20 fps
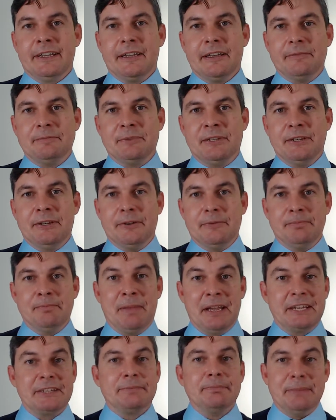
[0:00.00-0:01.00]

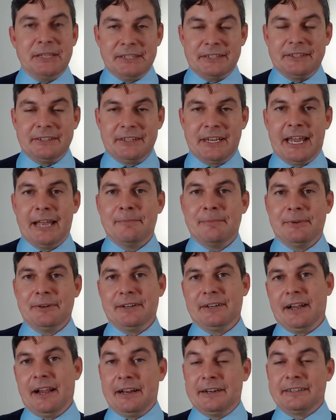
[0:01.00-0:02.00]
makes business happen
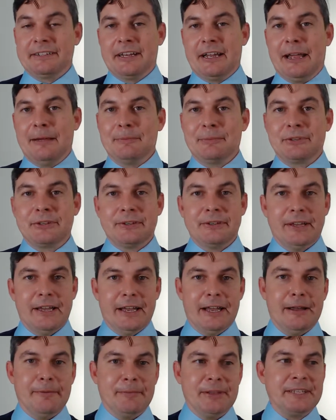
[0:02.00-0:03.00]
a lot of times.
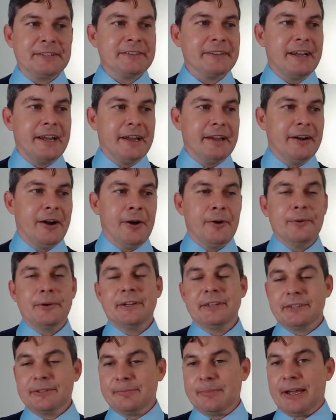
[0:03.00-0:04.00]
It's not
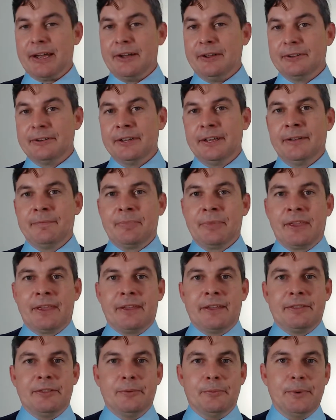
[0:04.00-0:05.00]
always about
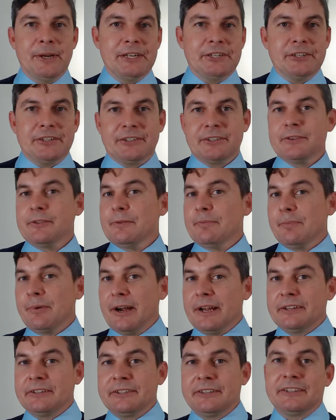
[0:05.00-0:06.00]
the widgets or the
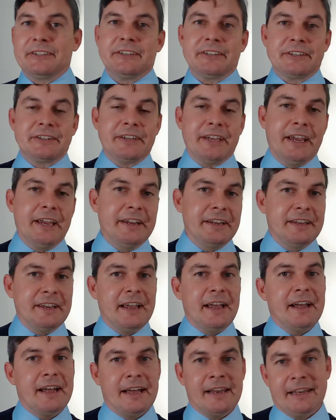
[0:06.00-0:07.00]
prices. It's like,
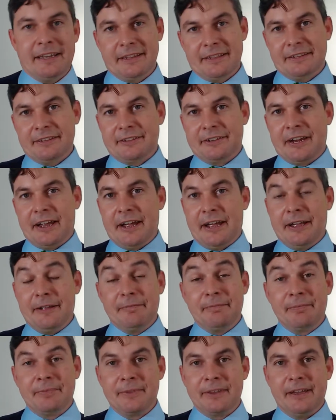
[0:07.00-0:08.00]
yeah, I like this
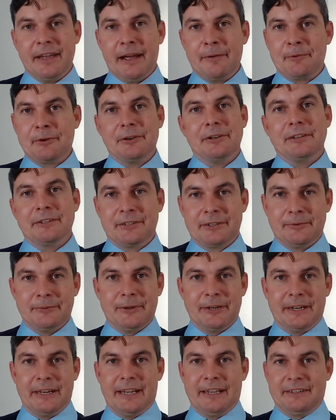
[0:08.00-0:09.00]
guy. I'm going to listen to
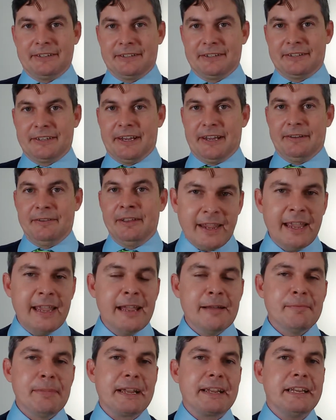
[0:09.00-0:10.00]
what he has to say.
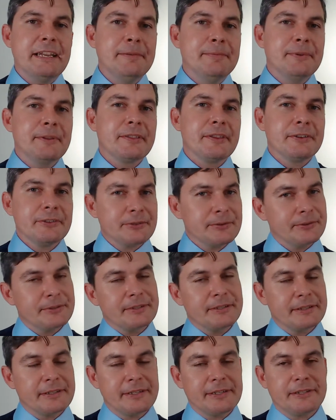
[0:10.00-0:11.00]
And by keeping those
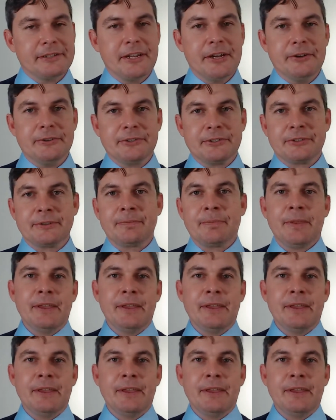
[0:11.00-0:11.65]
sorts of little notes,